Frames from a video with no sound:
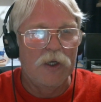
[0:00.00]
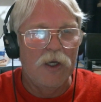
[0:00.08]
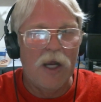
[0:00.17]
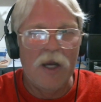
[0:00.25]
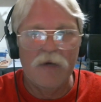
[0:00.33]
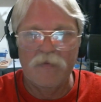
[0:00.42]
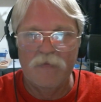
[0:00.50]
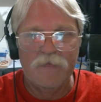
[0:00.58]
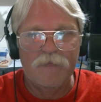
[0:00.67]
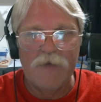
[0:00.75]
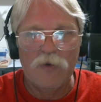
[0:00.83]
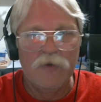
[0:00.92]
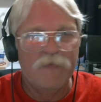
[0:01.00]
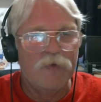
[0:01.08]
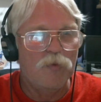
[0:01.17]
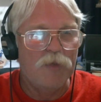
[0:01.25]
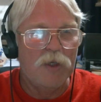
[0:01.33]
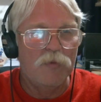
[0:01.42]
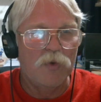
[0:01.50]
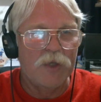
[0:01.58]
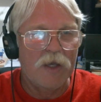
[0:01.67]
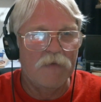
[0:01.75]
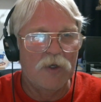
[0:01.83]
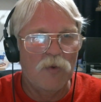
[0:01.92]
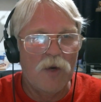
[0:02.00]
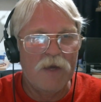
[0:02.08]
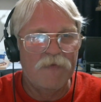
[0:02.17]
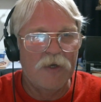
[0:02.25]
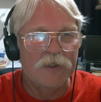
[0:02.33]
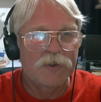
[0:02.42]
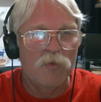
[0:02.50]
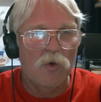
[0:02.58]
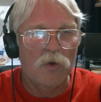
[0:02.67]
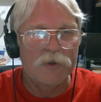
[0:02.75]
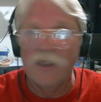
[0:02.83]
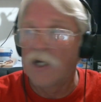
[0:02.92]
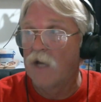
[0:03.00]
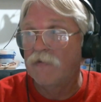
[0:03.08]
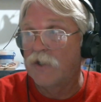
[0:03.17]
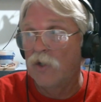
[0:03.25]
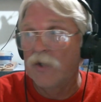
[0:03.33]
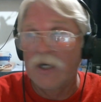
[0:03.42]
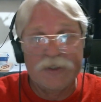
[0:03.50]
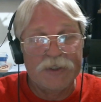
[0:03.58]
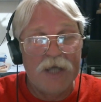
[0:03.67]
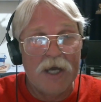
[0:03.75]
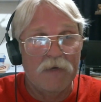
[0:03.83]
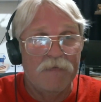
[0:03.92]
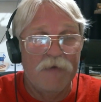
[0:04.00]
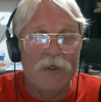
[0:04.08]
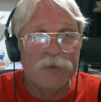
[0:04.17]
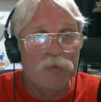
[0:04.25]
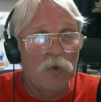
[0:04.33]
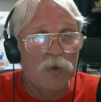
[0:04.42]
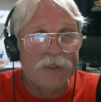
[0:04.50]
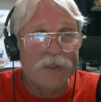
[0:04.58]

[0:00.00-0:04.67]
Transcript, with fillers: and found a few people giving away fence boards, and I've still got a stack of fence boards